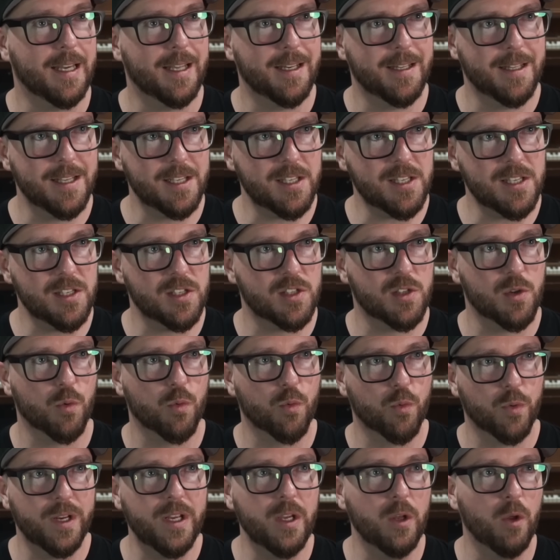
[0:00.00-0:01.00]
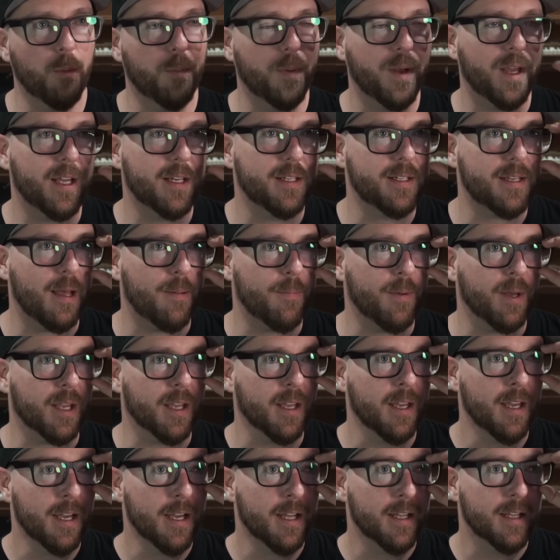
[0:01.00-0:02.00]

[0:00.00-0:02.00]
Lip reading: And this is the real pandemic